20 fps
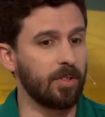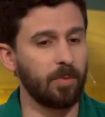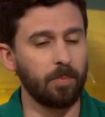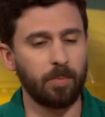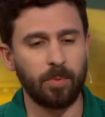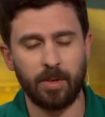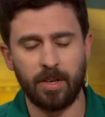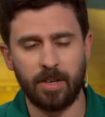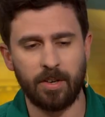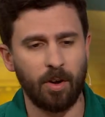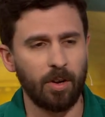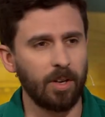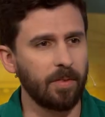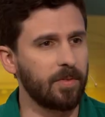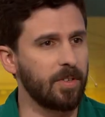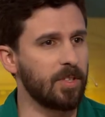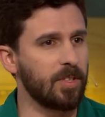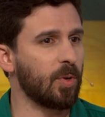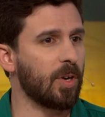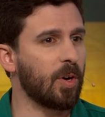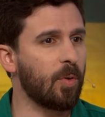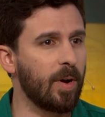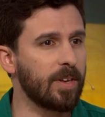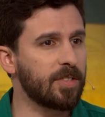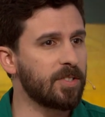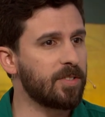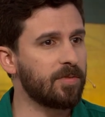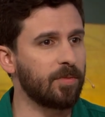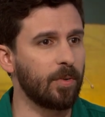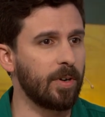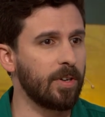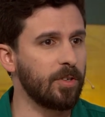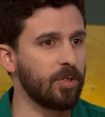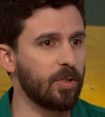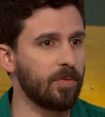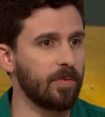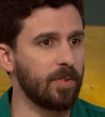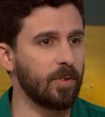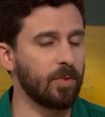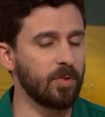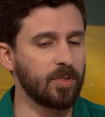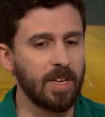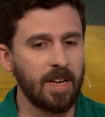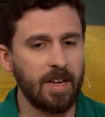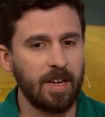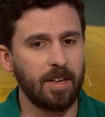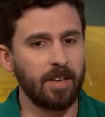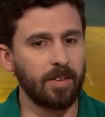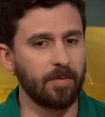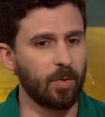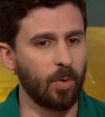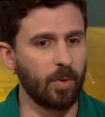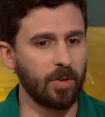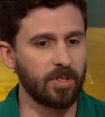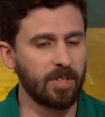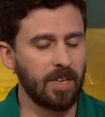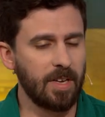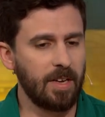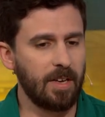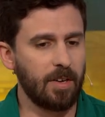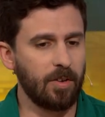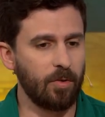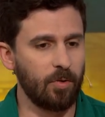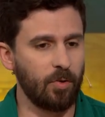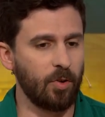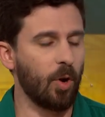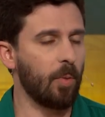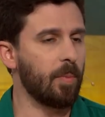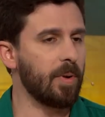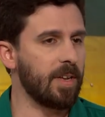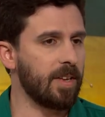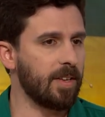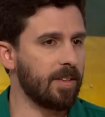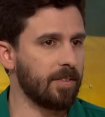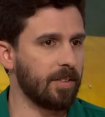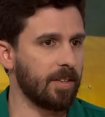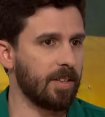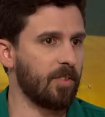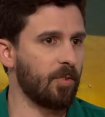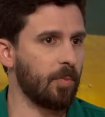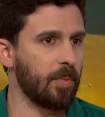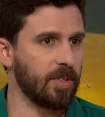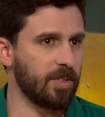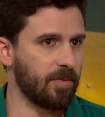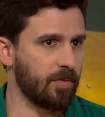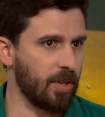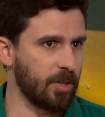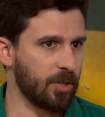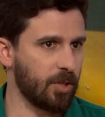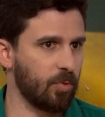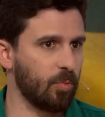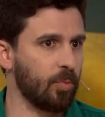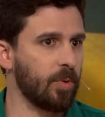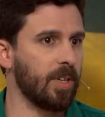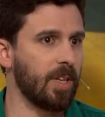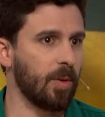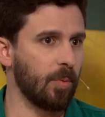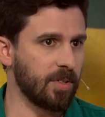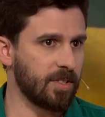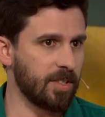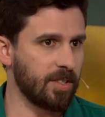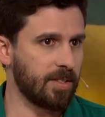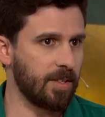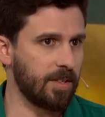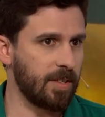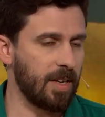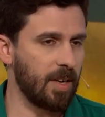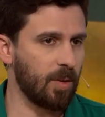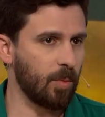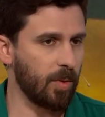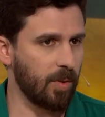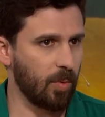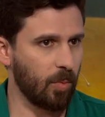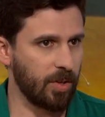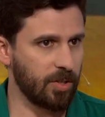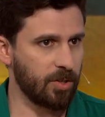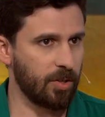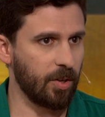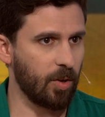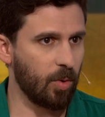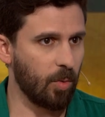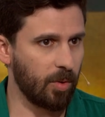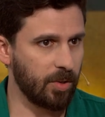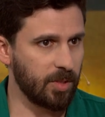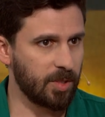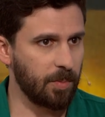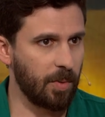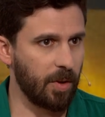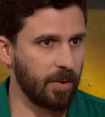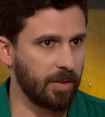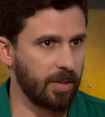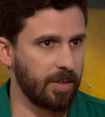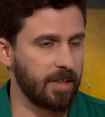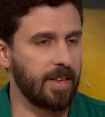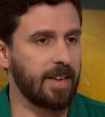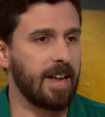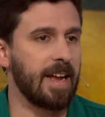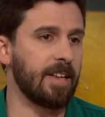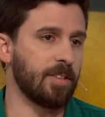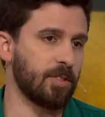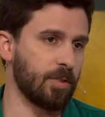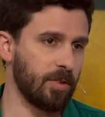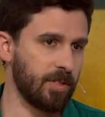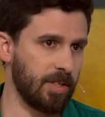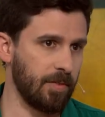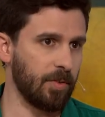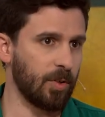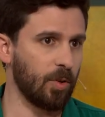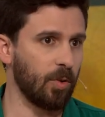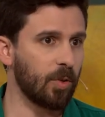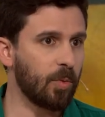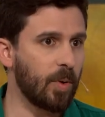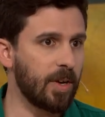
You put in all of requests for interviews, and of course, nobody in the government of Russia really wants to sit down with a Western correspondent and answer difficult